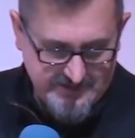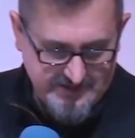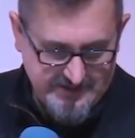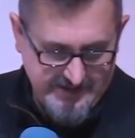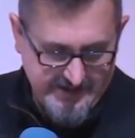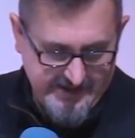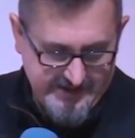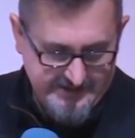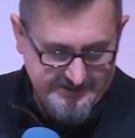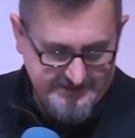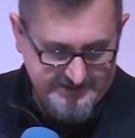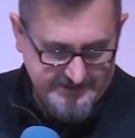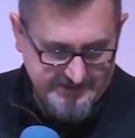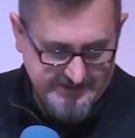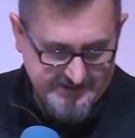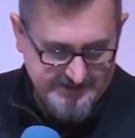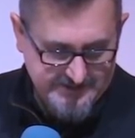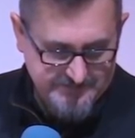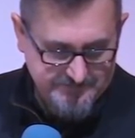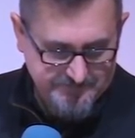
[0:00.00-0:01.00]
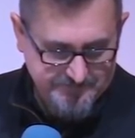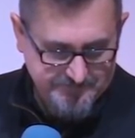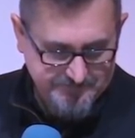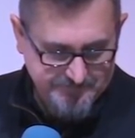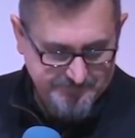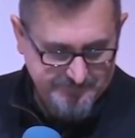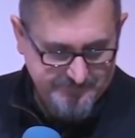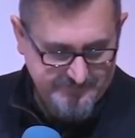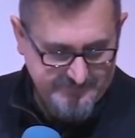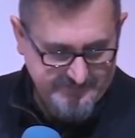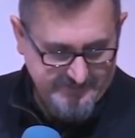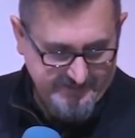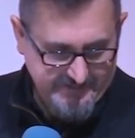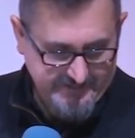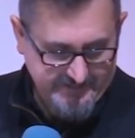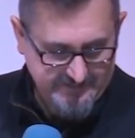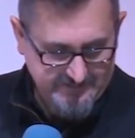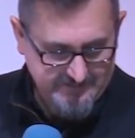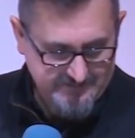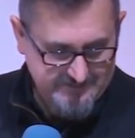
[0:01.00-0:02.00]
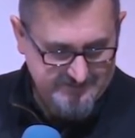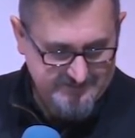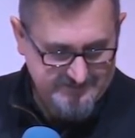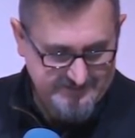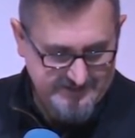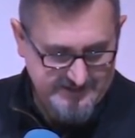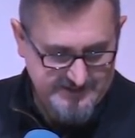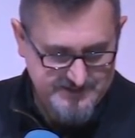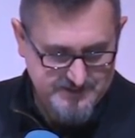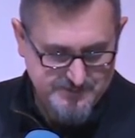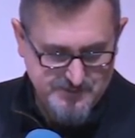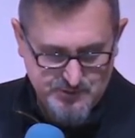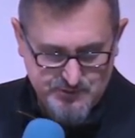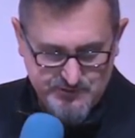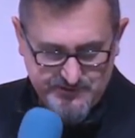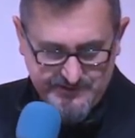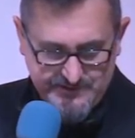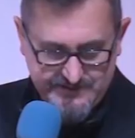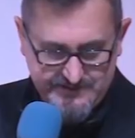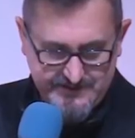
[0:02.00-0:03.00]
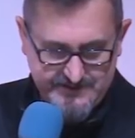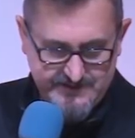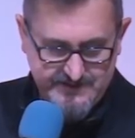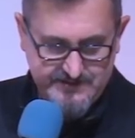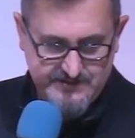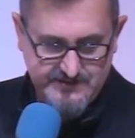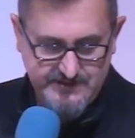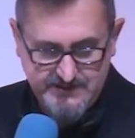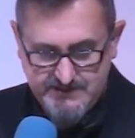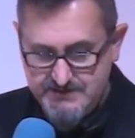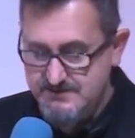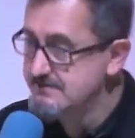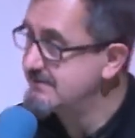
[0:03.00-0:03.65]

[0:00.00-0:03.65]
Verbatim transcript: And um, here's some interesting statistics